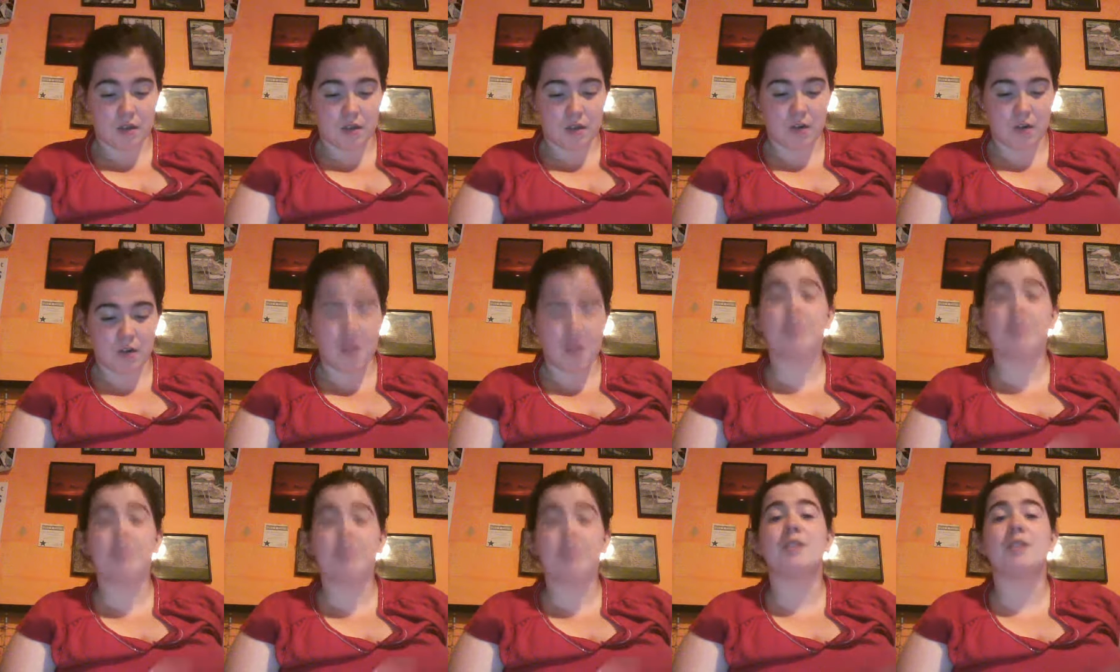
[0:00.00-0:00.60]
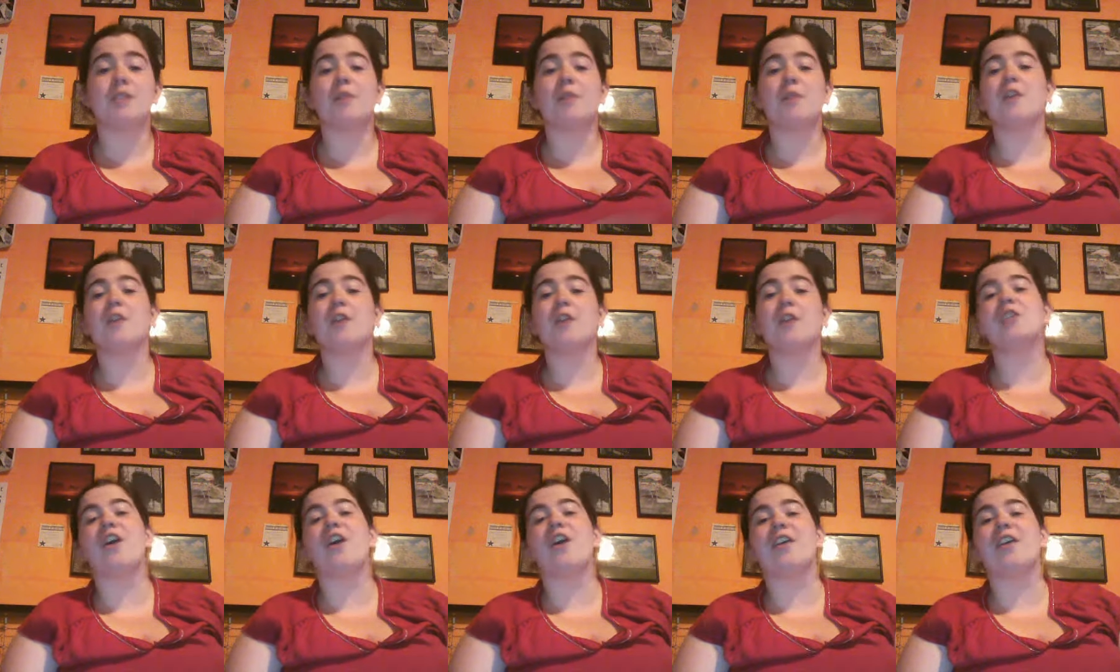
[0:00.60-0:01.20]
Her name is Mary
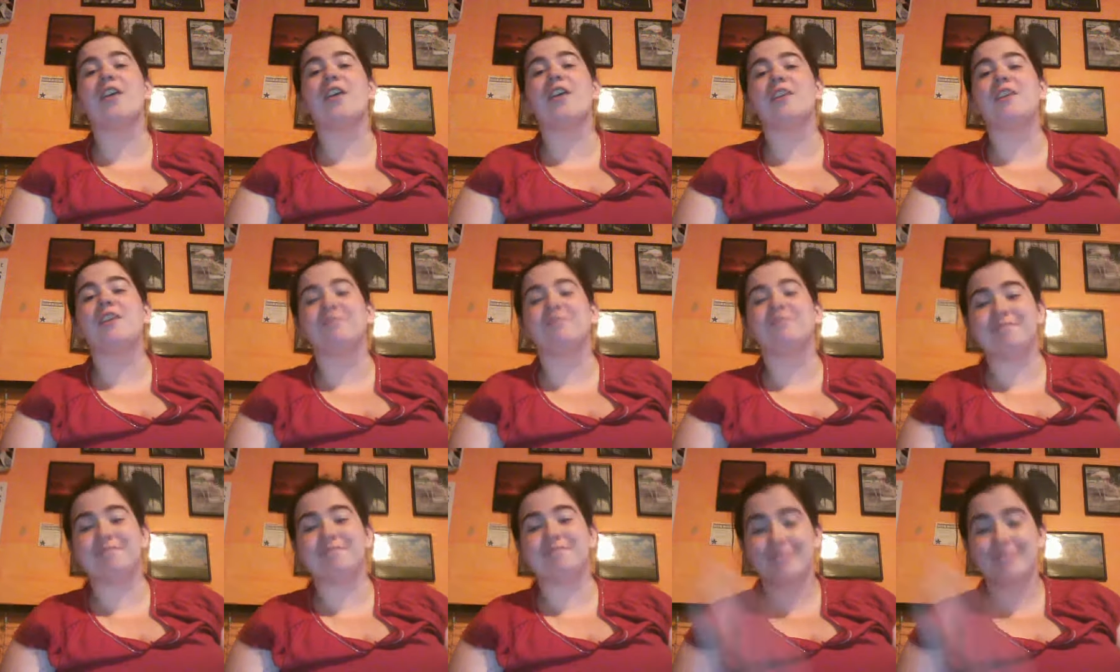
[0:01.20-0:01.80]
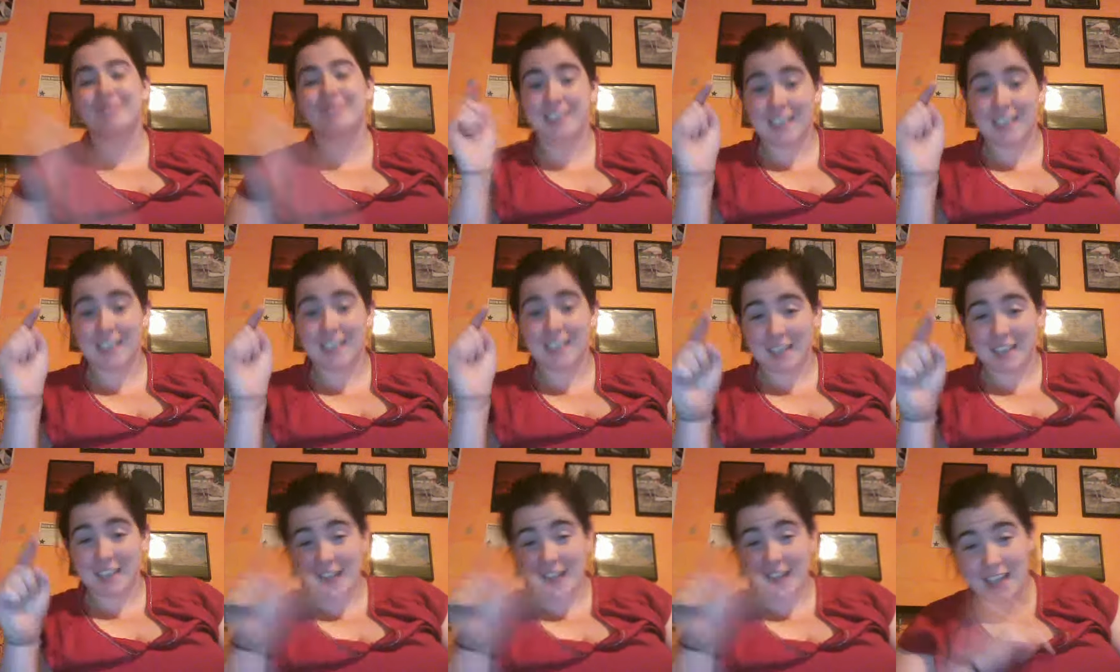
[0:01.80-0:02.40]
Shelley.
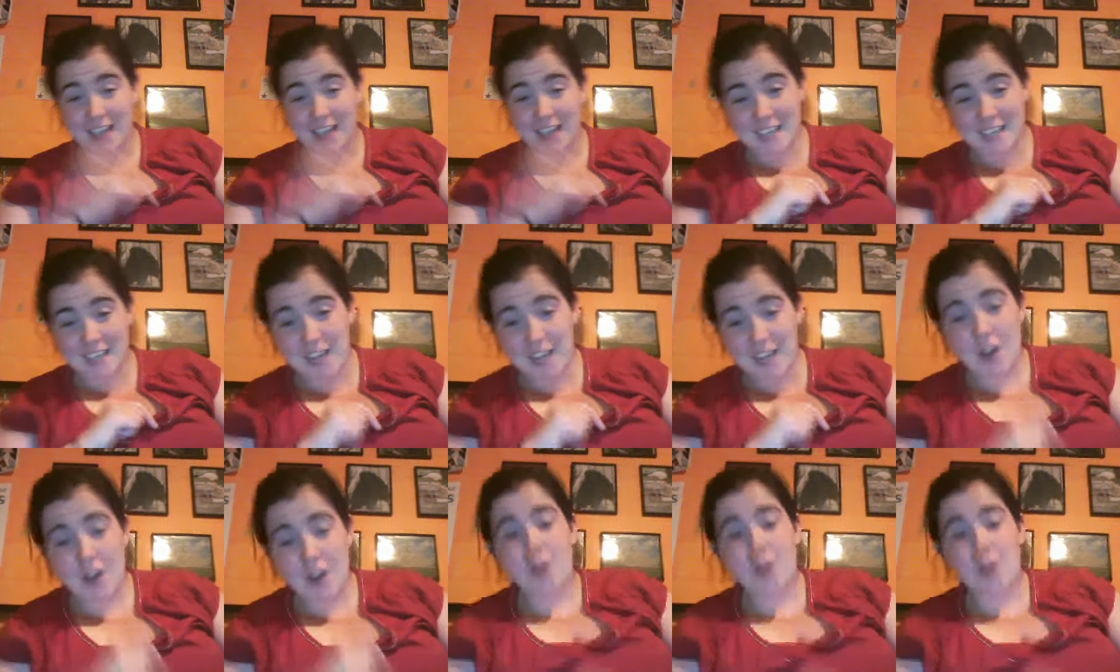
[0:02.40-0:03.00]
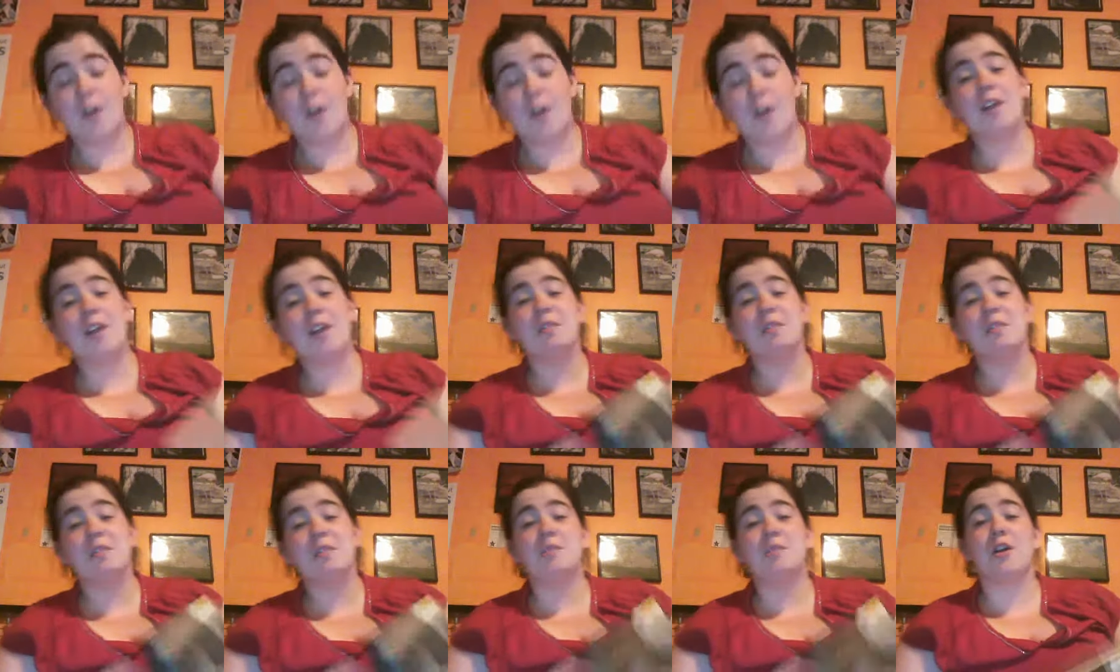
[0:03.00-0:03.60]
That's it. Her name
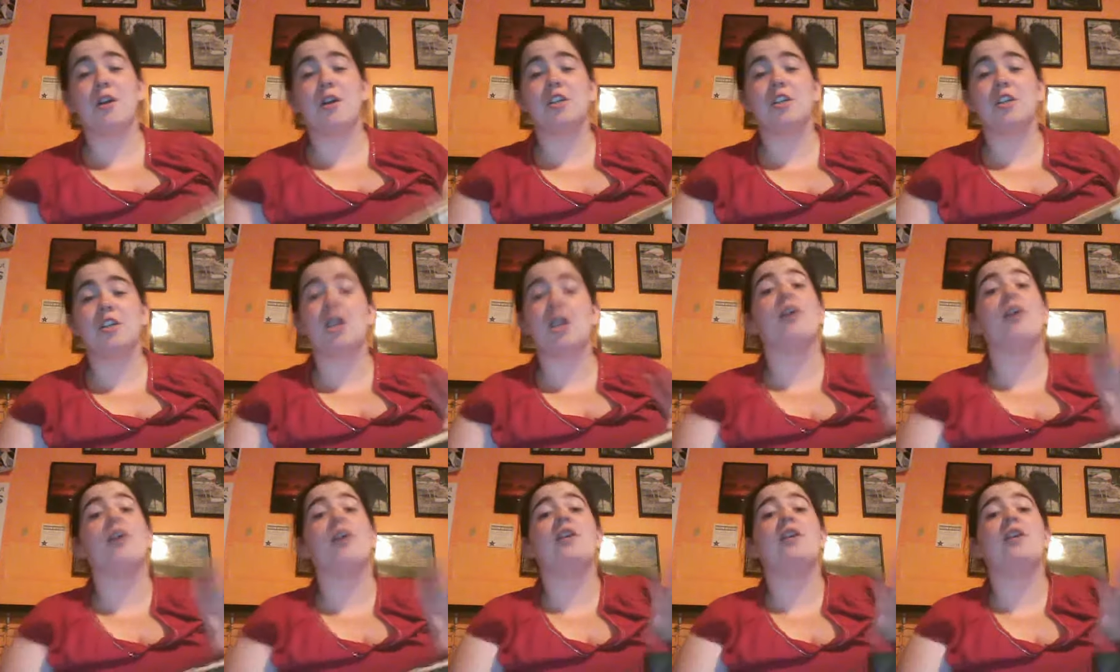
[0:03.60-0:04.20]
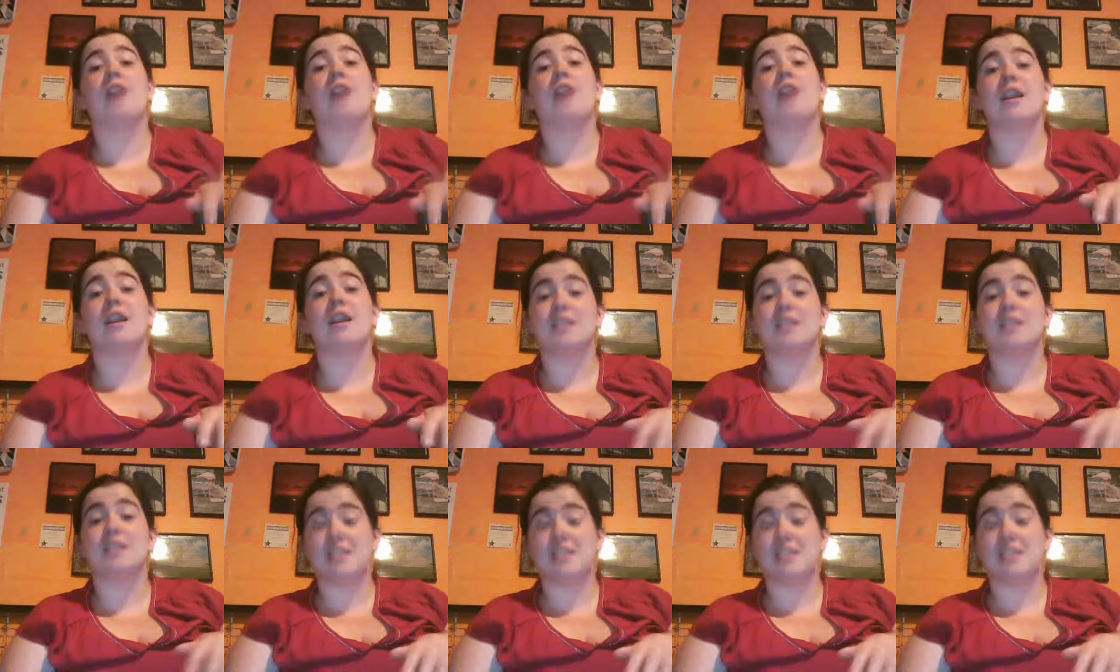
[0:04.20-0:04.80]
is Mary Shelley. That
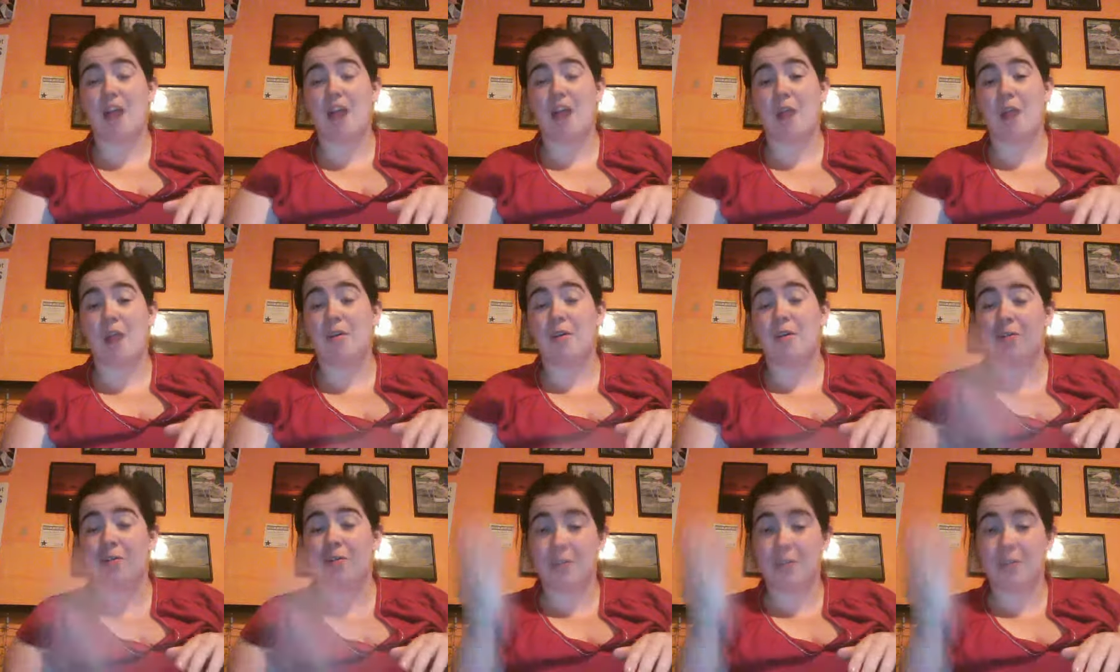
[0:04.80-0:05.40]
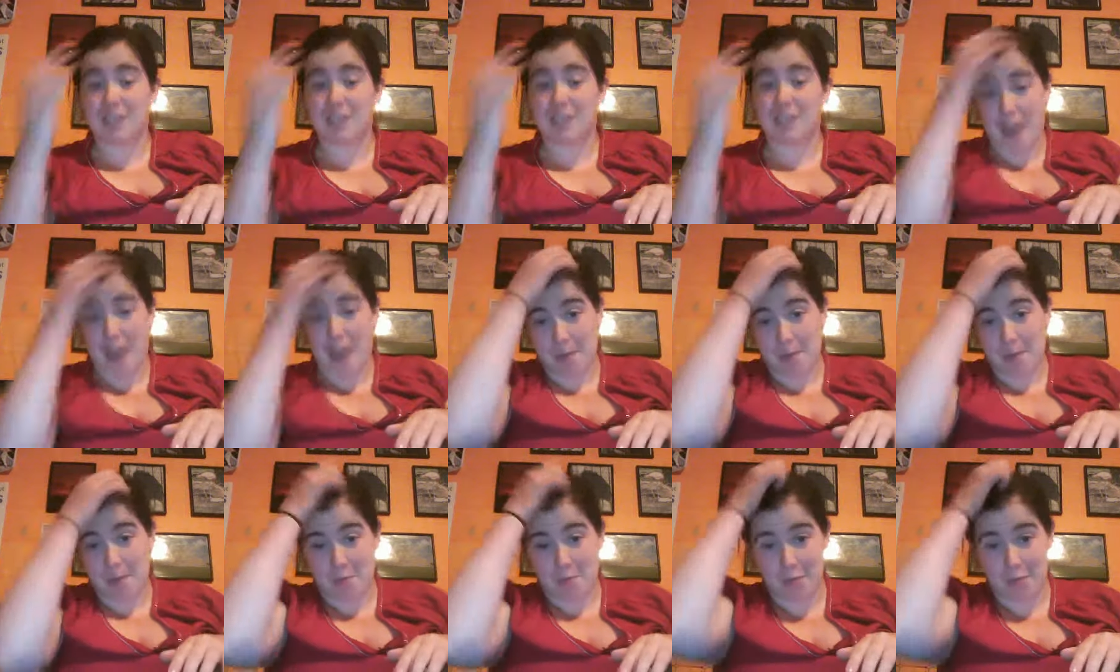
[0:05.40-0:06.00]
is her first
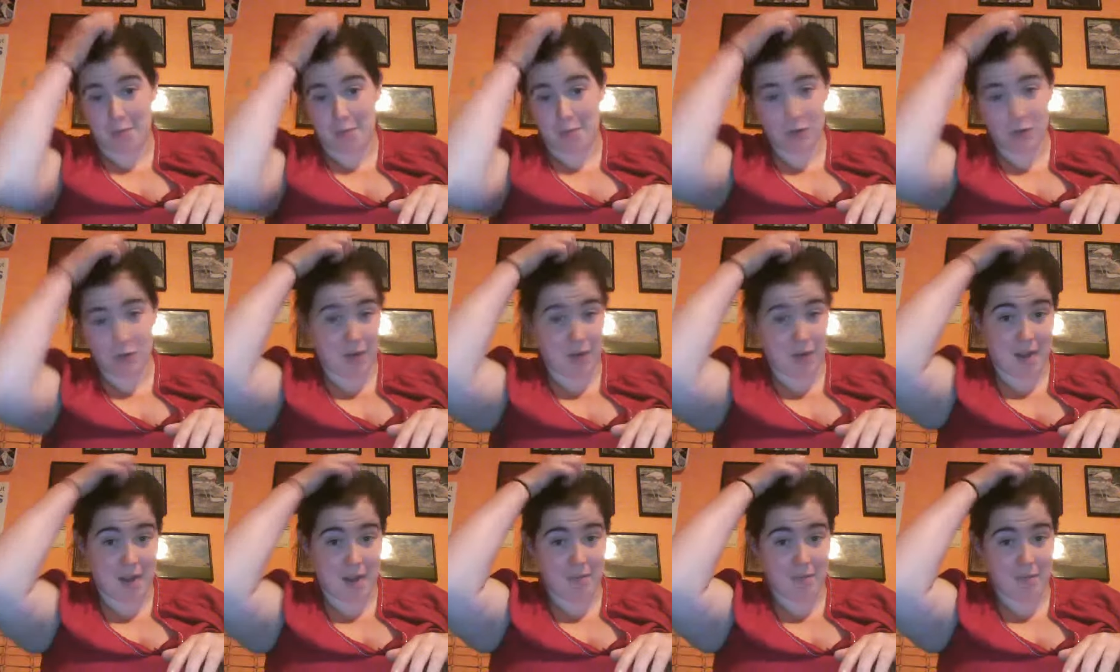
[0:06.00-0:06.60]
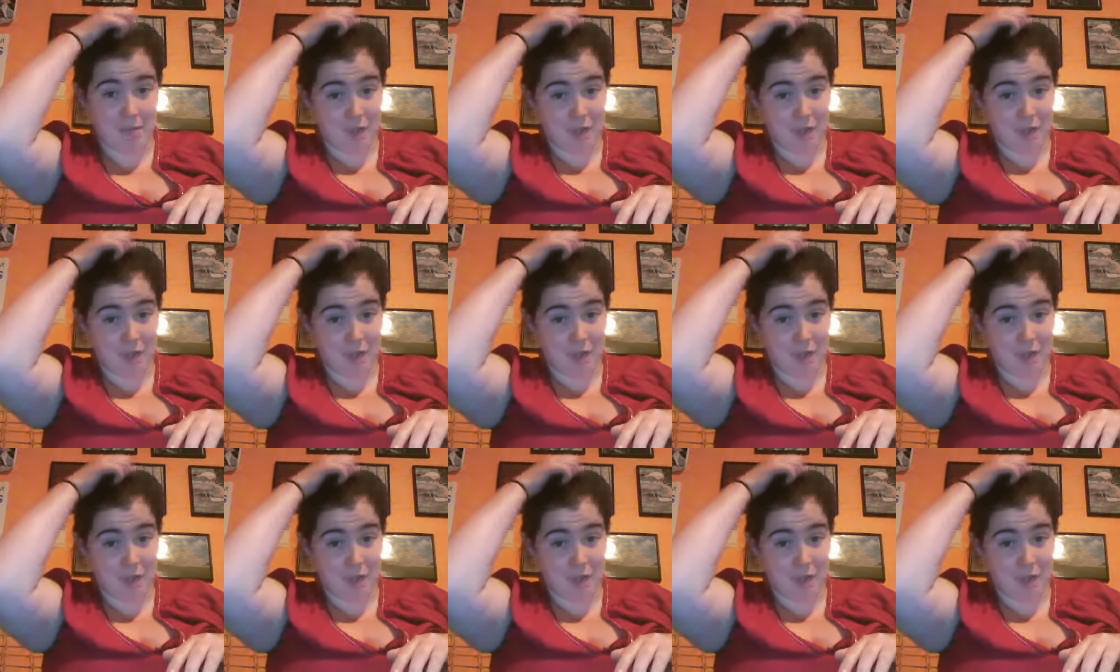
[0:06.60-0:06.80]
and middle name.